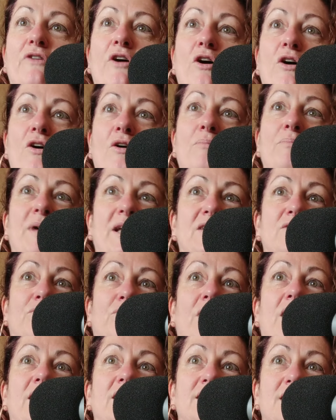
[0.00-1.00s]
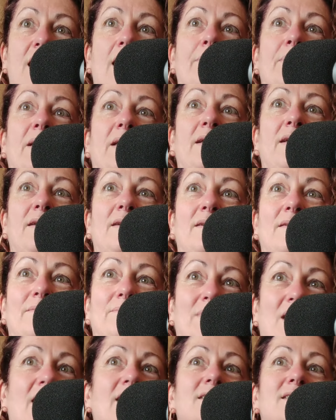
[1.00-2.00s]
of her best friends, hubby,
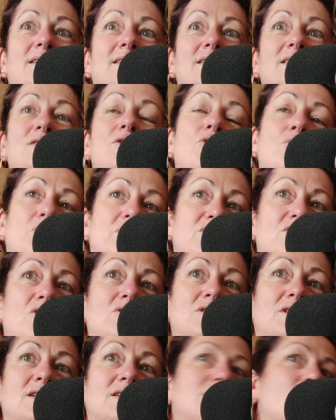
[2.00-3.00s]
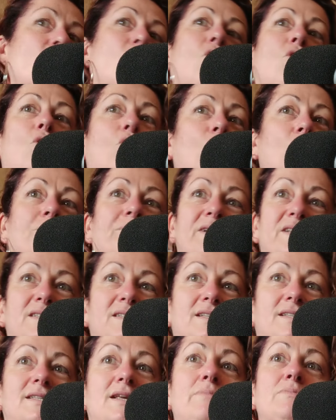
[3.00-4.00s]
cousins who are doctors all missed
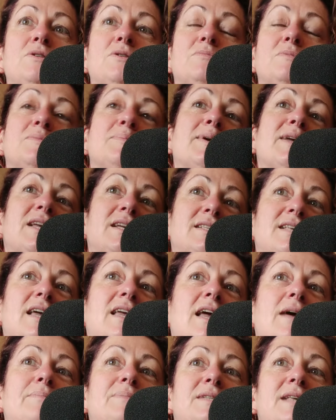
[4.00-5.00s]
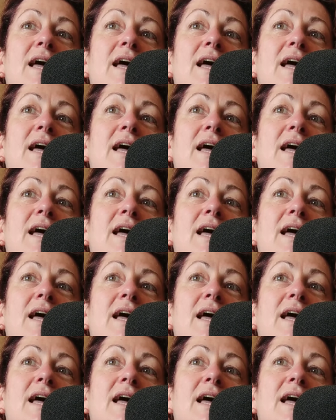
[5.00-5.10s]
the symptoms because they kept